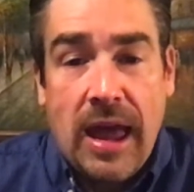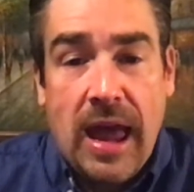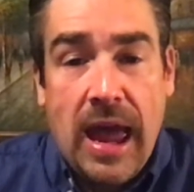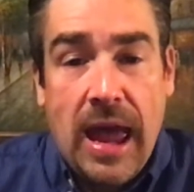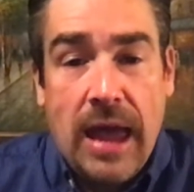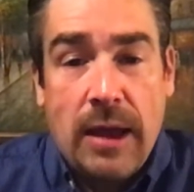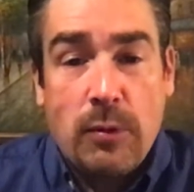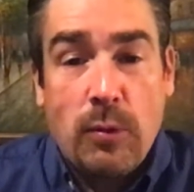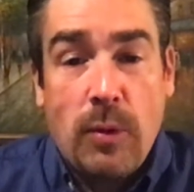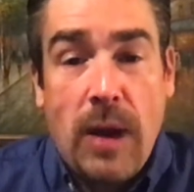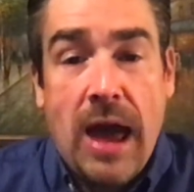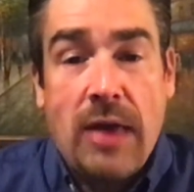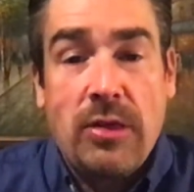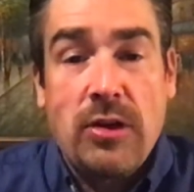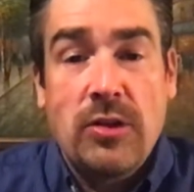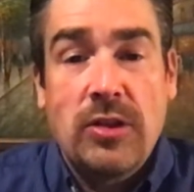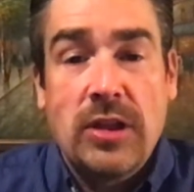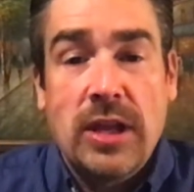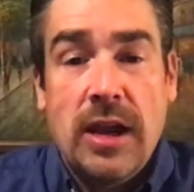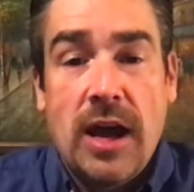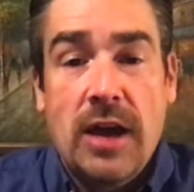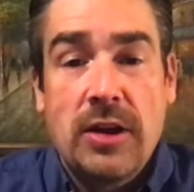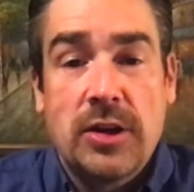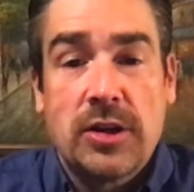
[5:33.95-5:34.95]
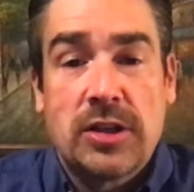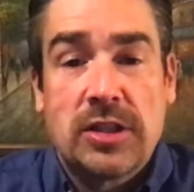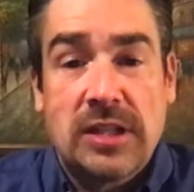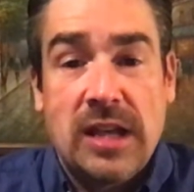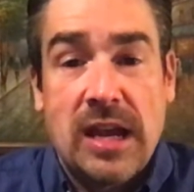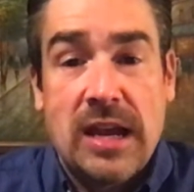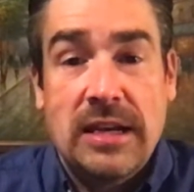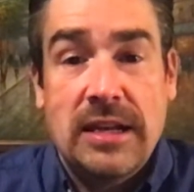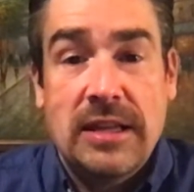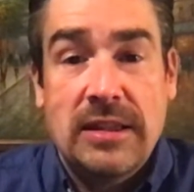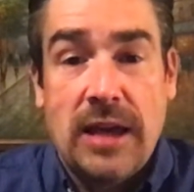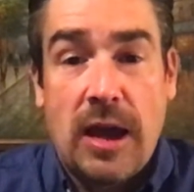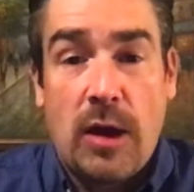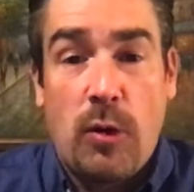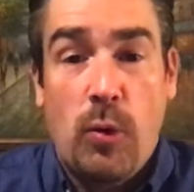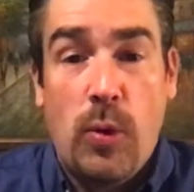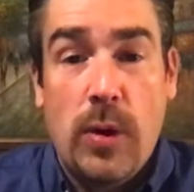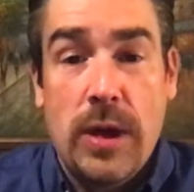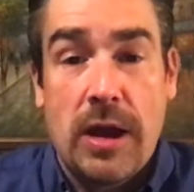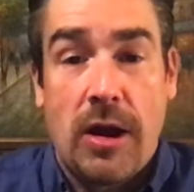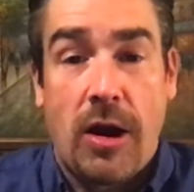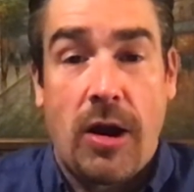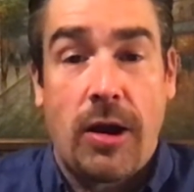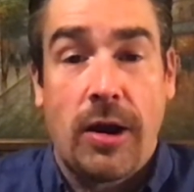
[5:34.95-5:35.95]
and rather than understanding that
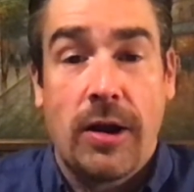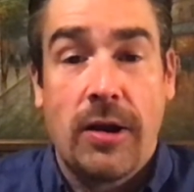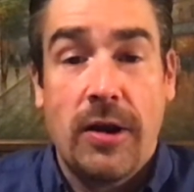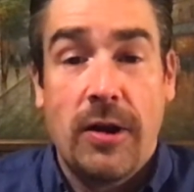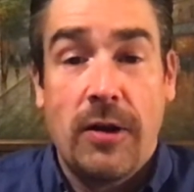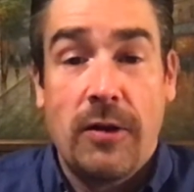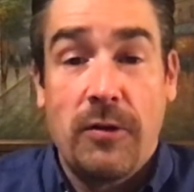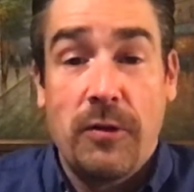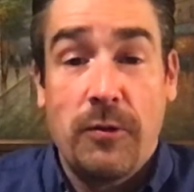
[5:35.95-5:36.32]
we are